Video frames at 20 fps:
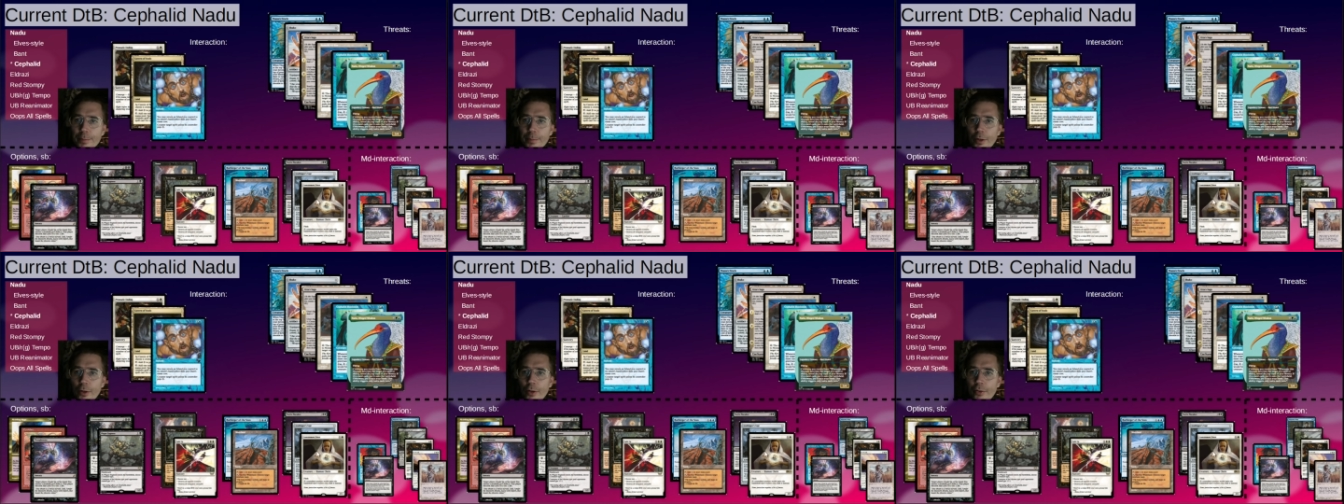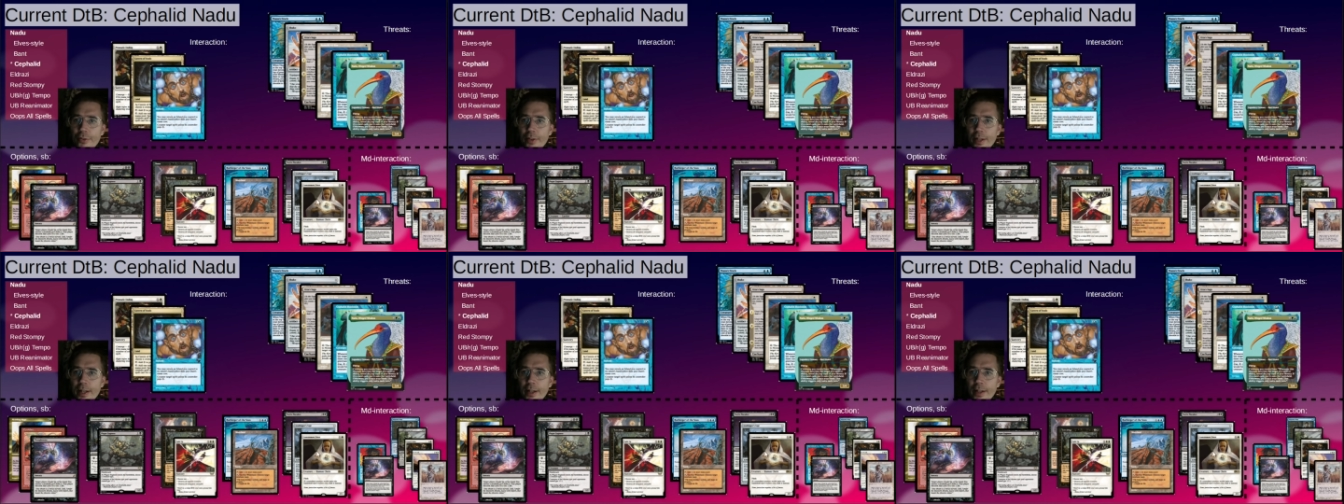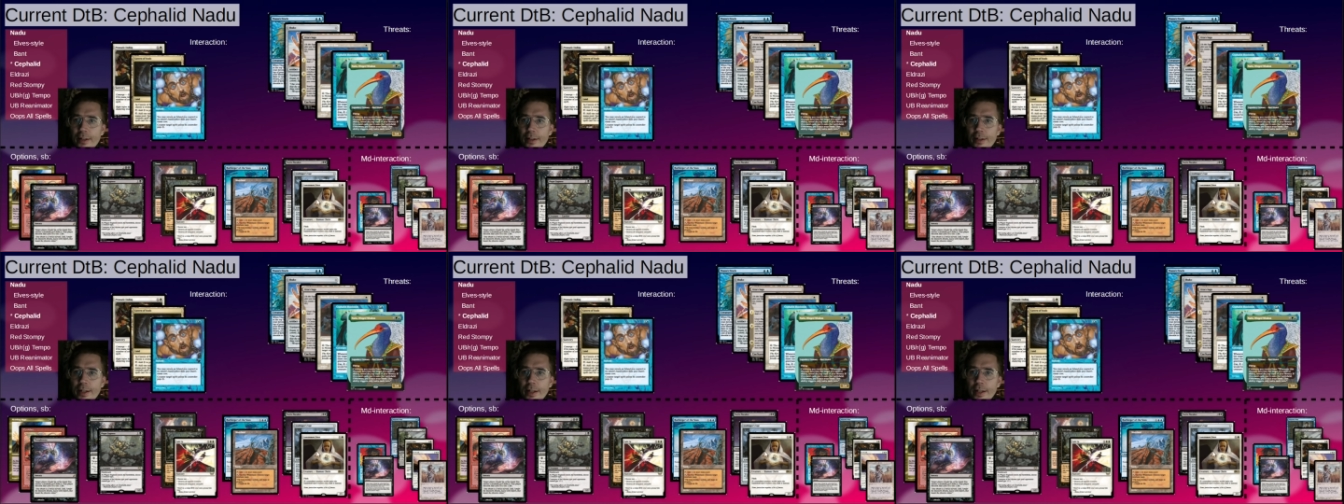because
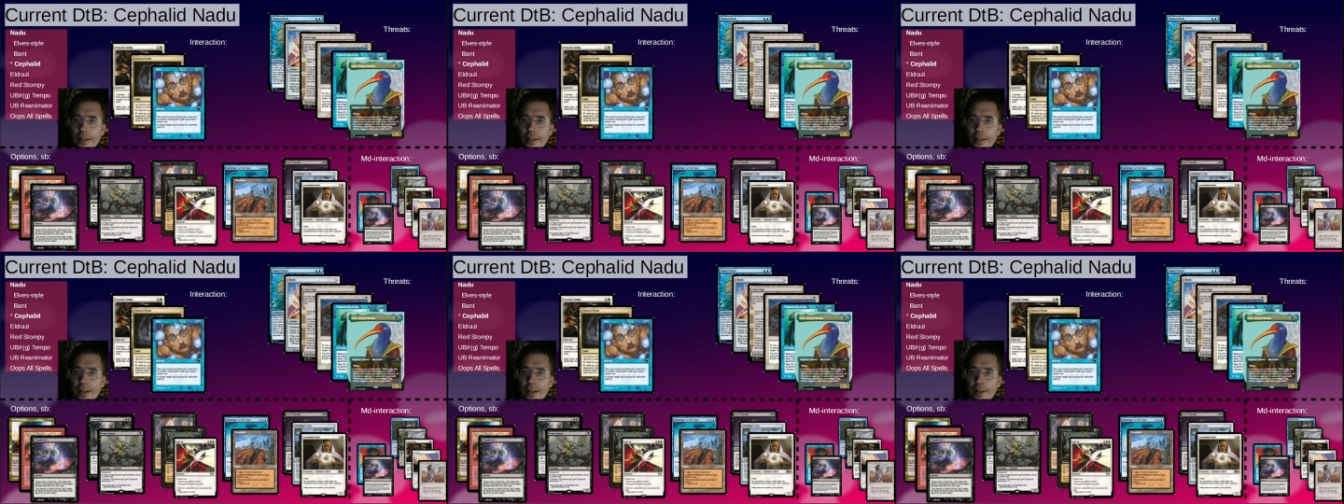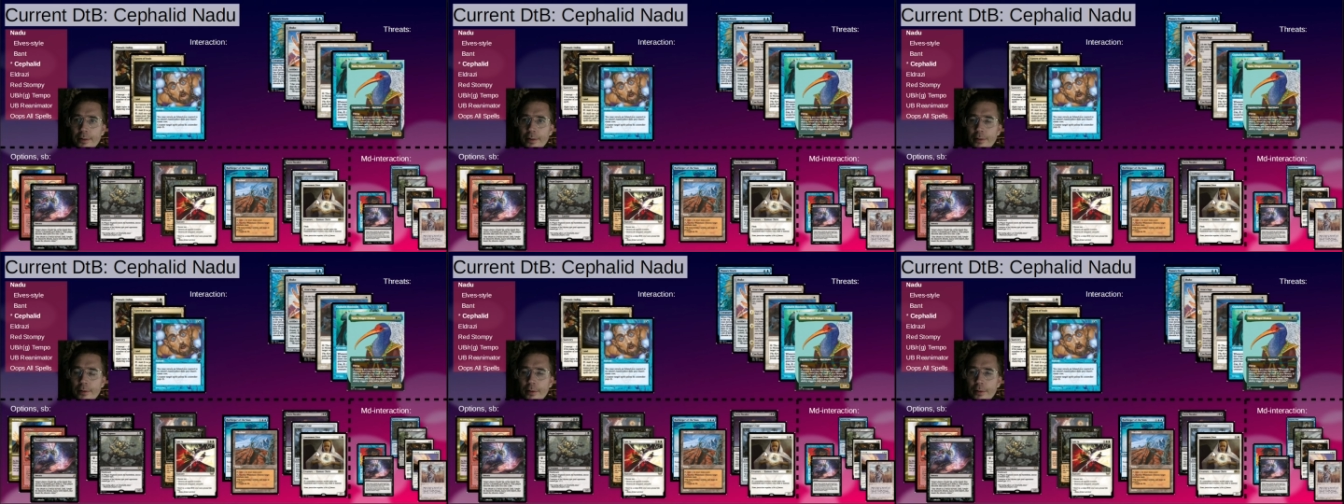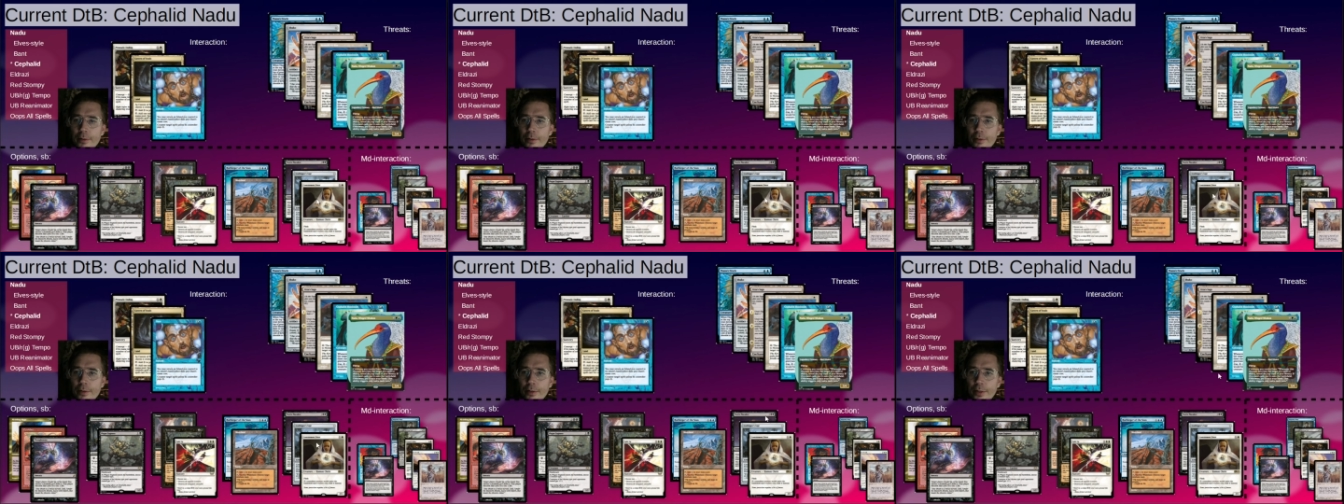they
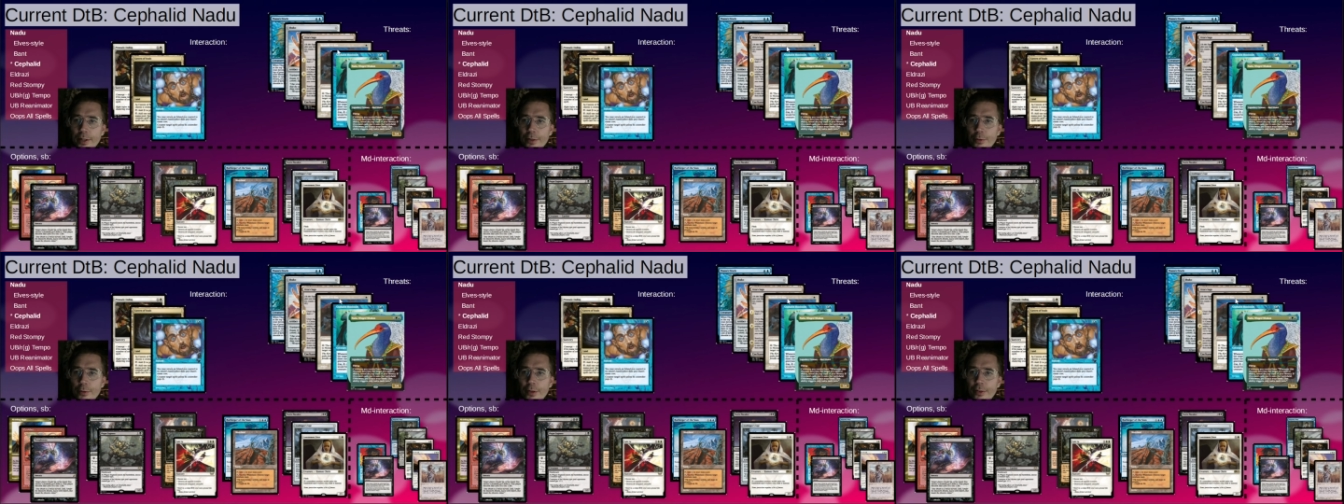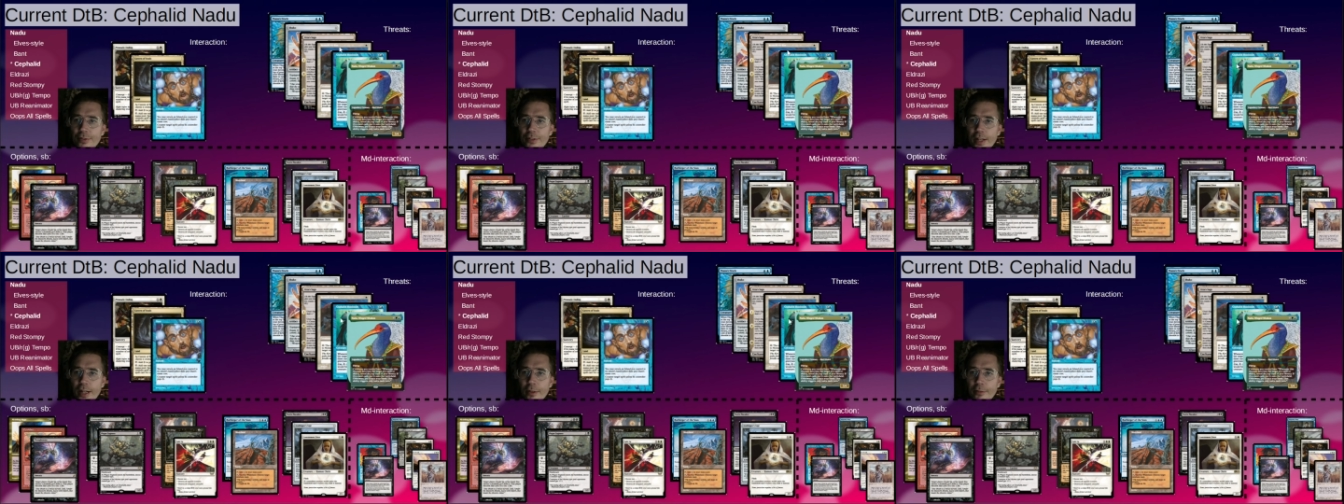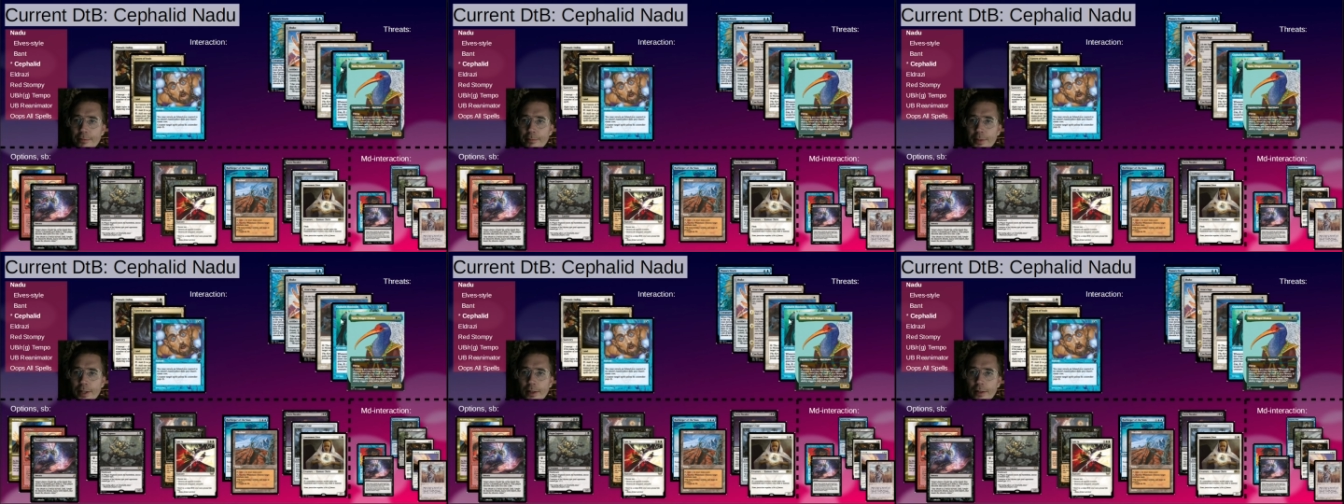do the
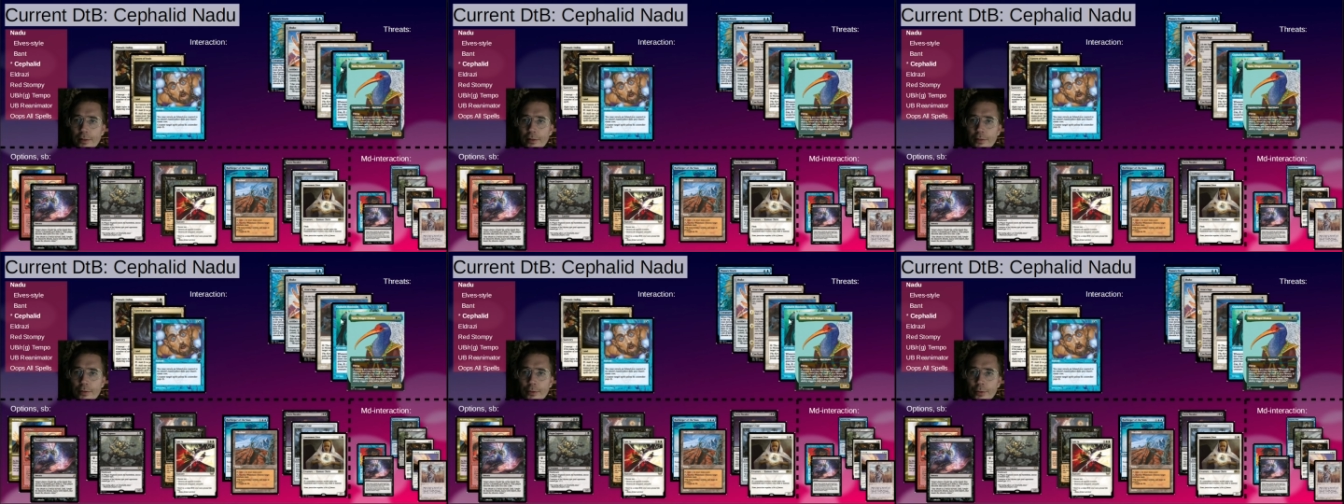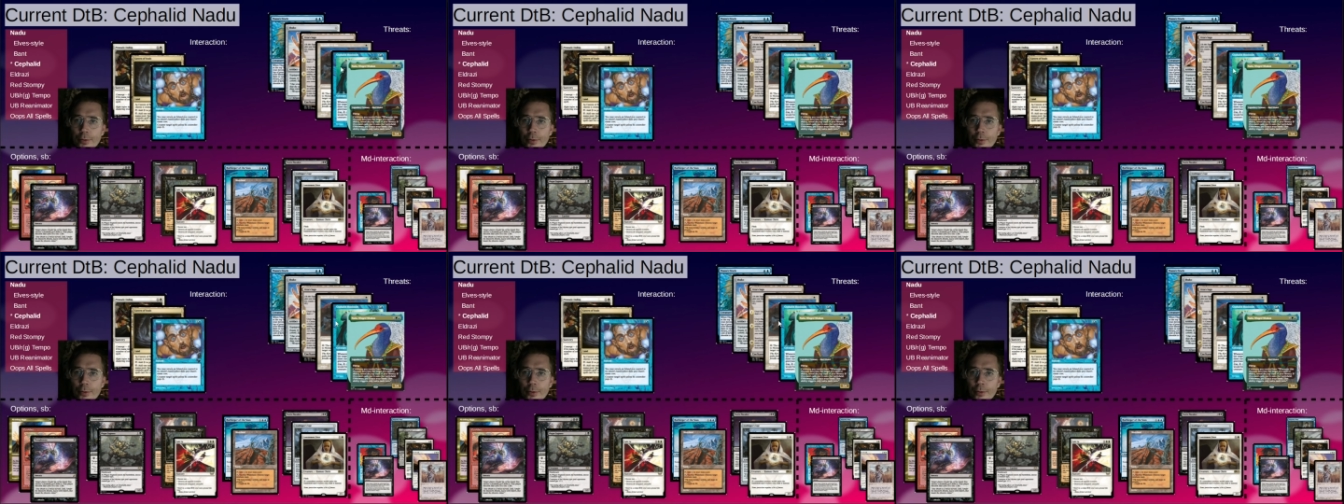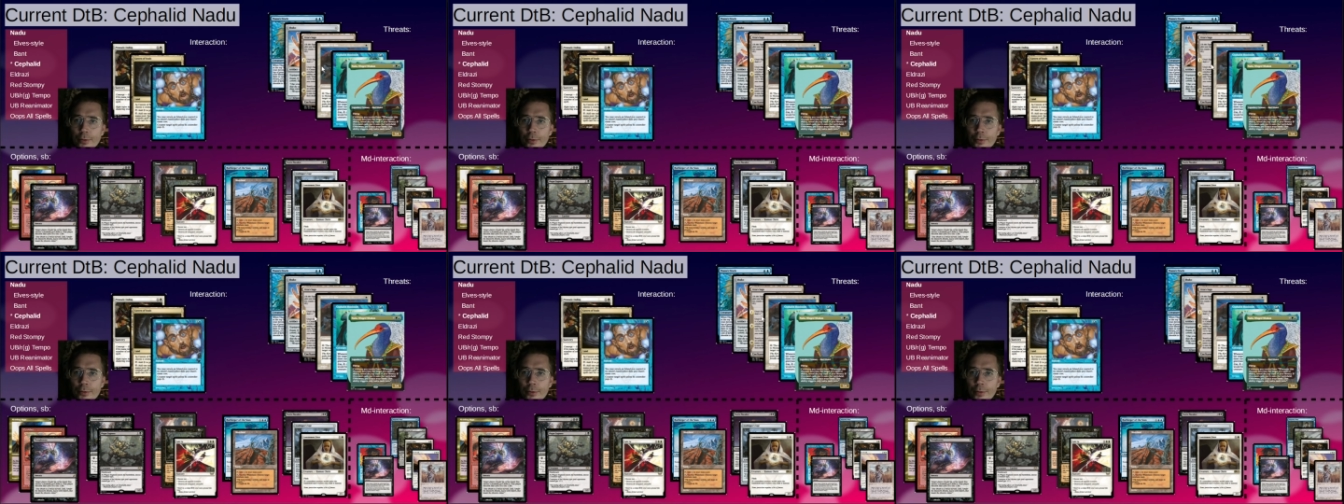self mill to